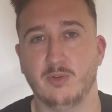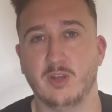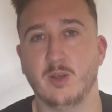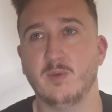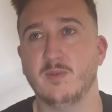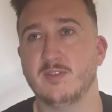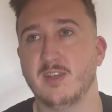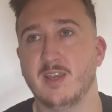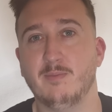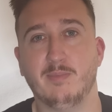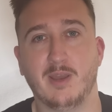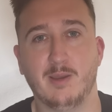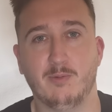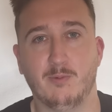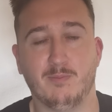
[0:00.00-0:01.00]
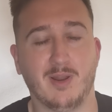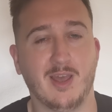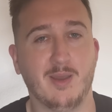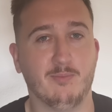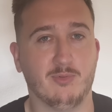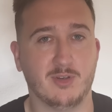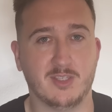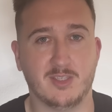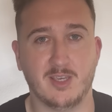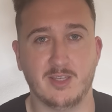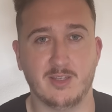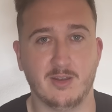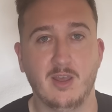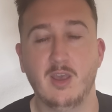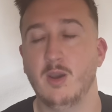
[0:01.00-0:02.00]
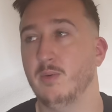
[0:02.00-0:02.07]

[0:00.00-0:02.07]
We've seen people playing pre-season.